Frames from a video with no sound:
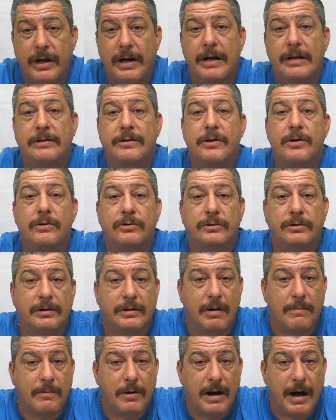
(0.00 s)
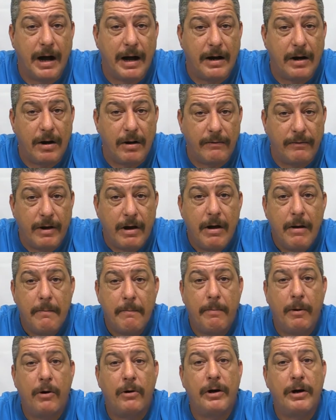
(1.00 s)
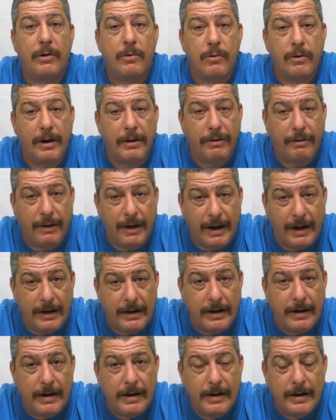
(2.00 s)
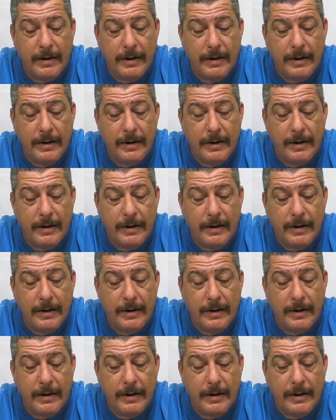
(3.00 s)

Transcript: is use some kind of polyurethane